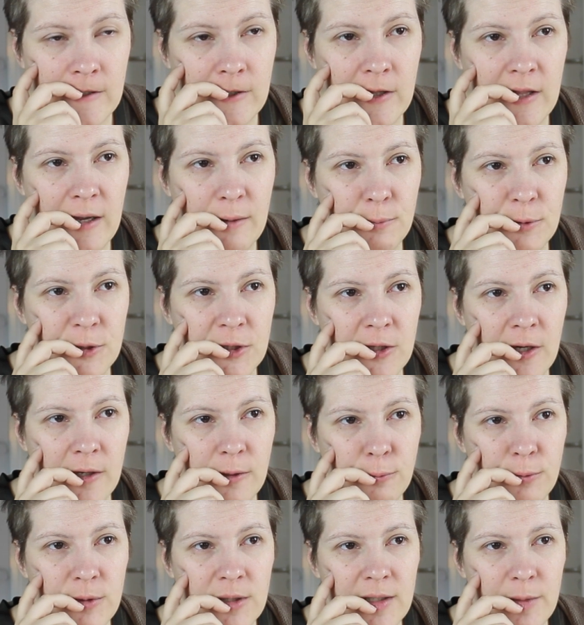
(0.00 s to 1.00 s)
So there would
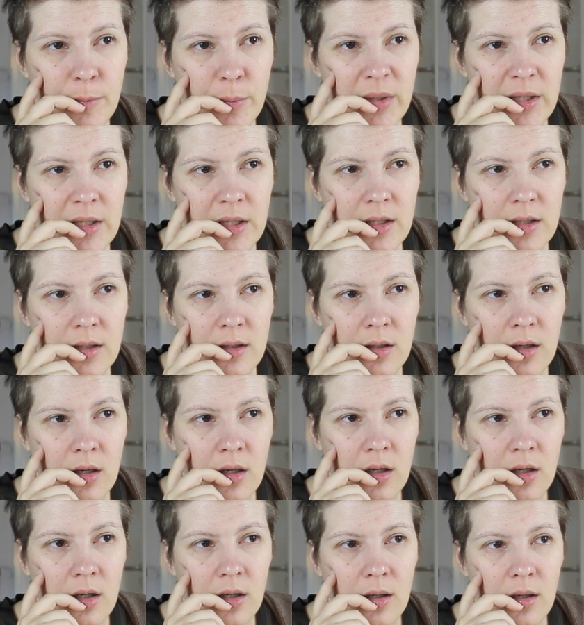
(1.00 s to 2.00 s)
not really be
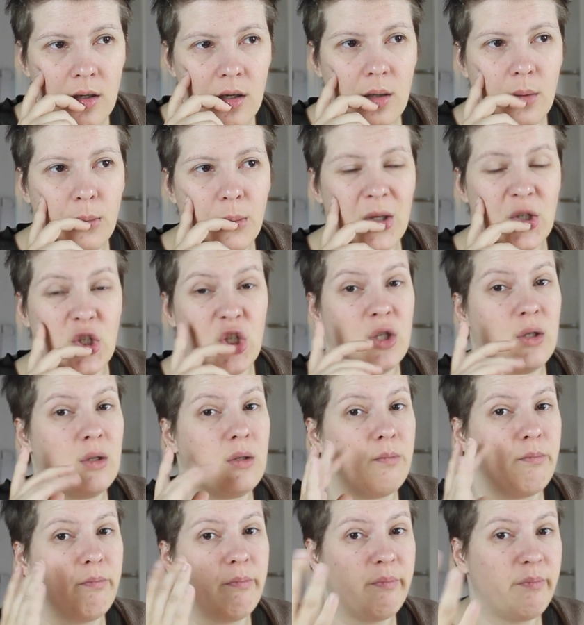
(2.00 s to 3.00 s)
much
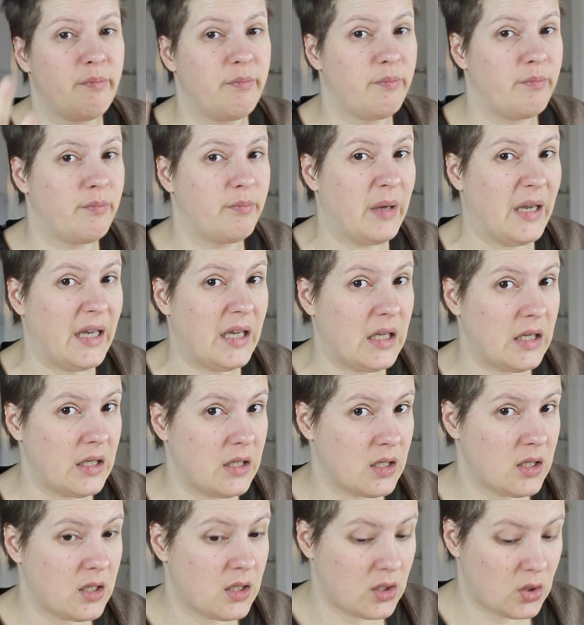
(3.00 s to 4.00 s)

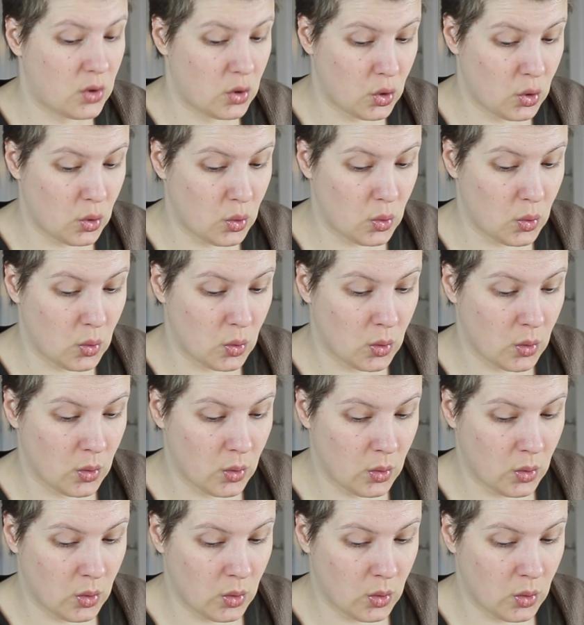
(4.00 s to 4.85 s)
space to